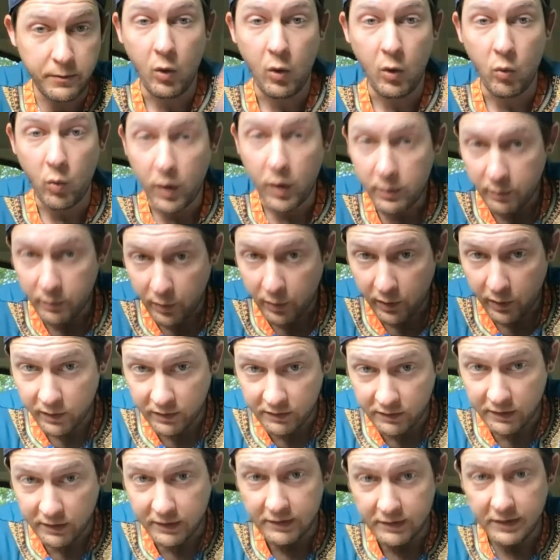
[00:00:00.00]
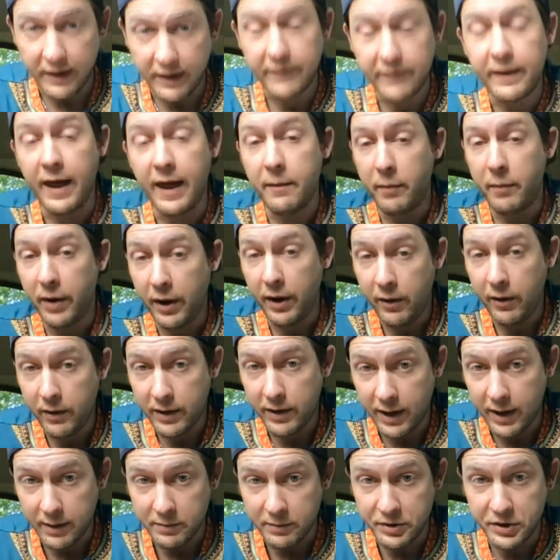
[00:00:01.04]
One person has had that
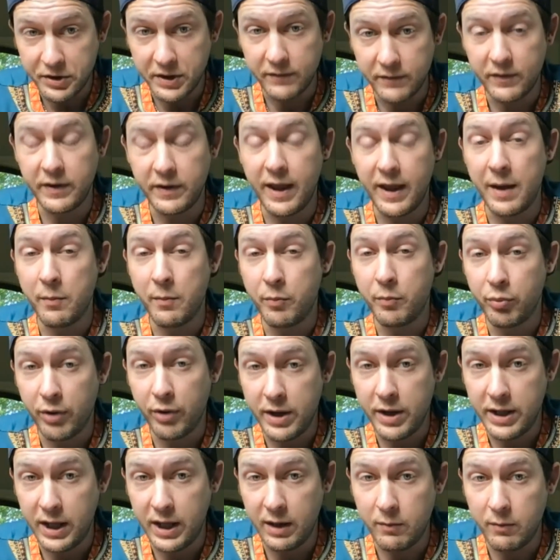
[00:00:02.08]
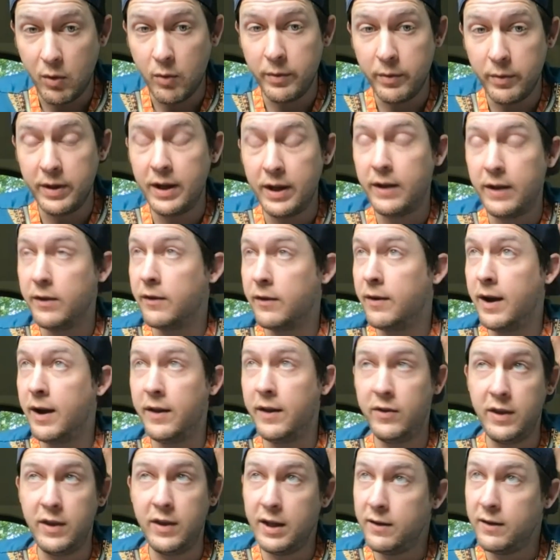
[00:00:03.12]
paradigm shift and that breaking moment and they're
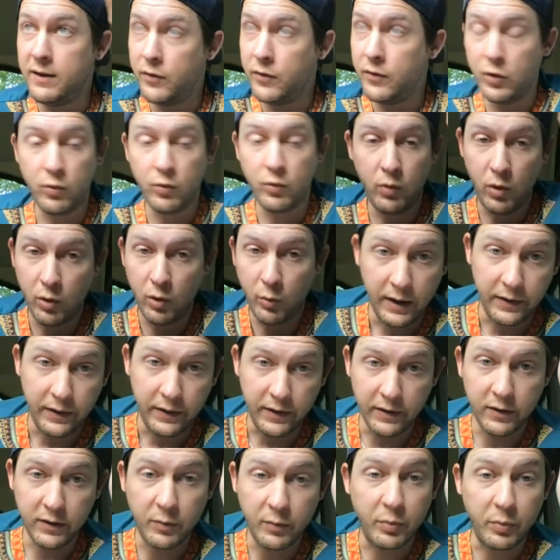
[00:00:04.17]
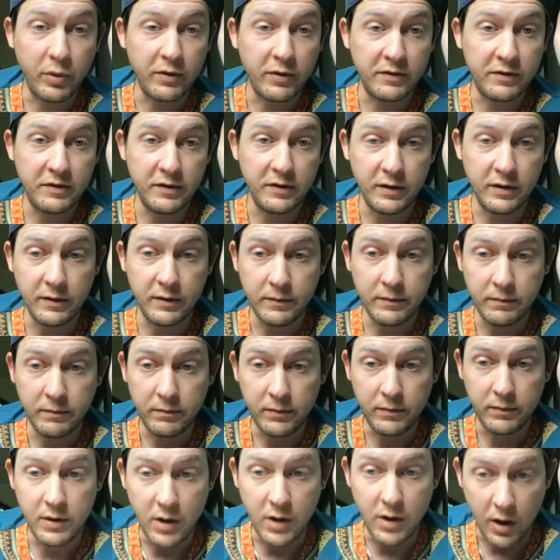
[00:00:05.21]
at the end of their rope. The other person,
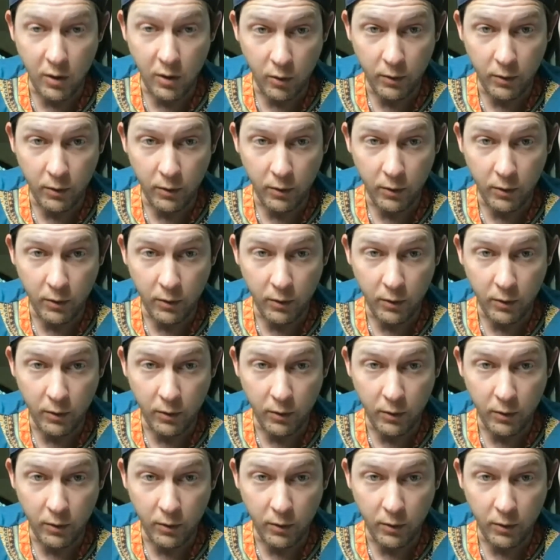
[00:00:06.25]
no.